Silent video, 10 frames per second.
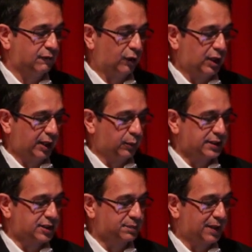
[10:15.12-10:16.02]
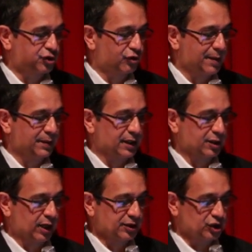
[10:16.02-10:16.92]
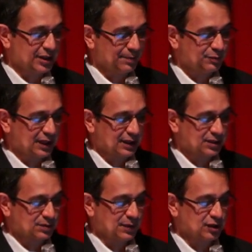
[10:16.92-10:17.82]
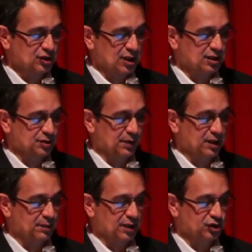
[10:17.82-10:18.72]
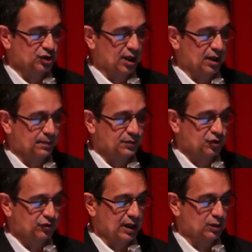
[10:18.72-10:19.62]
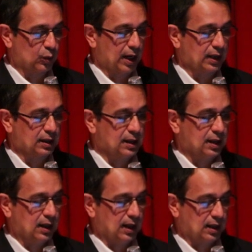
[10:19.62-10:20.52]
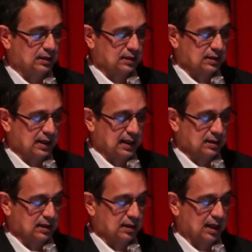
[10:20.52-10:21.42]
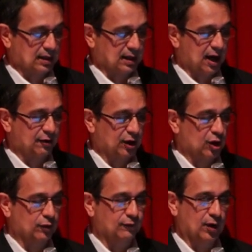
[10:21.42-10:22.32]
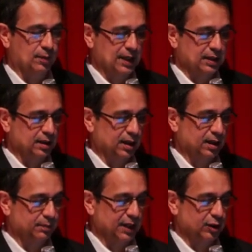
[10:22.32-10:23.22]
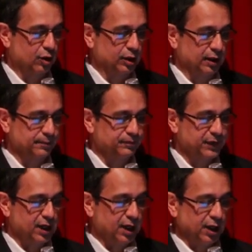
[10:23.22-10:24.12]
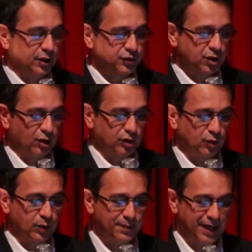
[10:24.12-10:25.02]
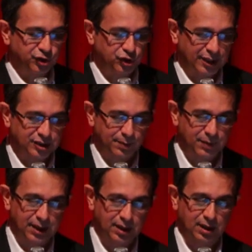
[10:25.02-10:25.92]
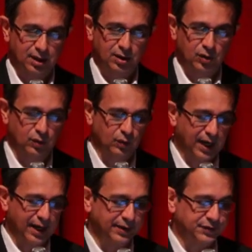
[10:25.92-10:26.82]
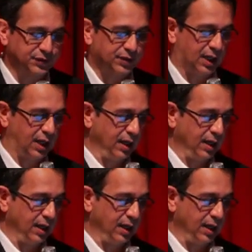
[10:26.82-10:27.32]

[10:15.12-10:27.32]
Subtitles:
For liquids, it's much rapid. The emptying starts pretty much straight away, and then can carry on for a bit longer. So you would imagine that somebody who has